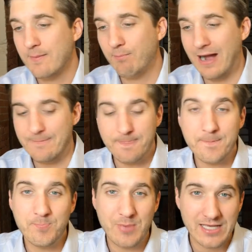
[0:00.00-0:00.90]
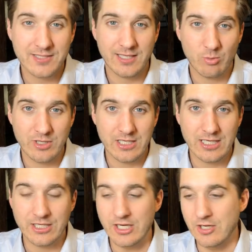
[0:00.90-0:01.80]
But basically what you
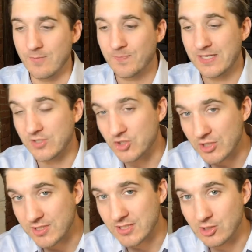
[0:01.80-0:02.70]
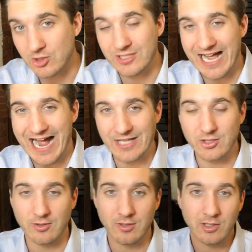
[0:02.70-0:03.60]
need to do is just look
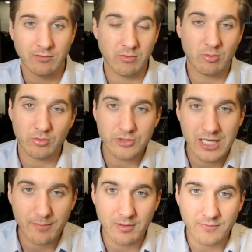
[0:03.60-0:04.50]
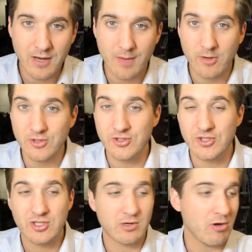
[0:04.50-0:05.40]
at your local chamber of
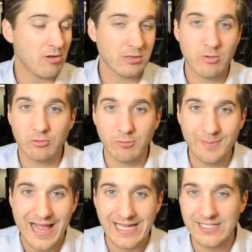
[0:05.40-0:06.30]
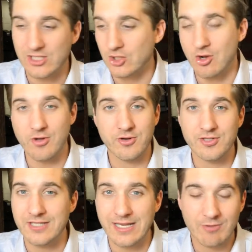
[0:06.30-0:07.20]
commerce, call local banks, call your
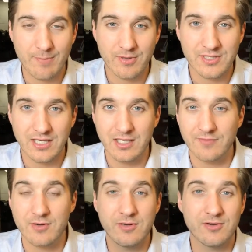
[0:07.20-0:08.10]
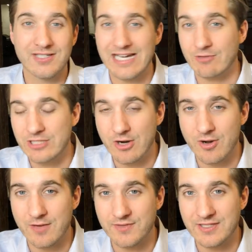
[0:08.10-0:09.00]
state representative, go to your
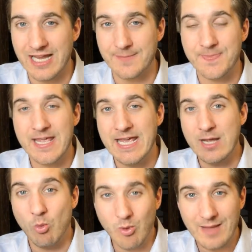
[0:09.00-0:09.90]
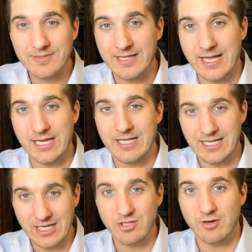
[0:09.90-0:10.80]
Secretary of State website in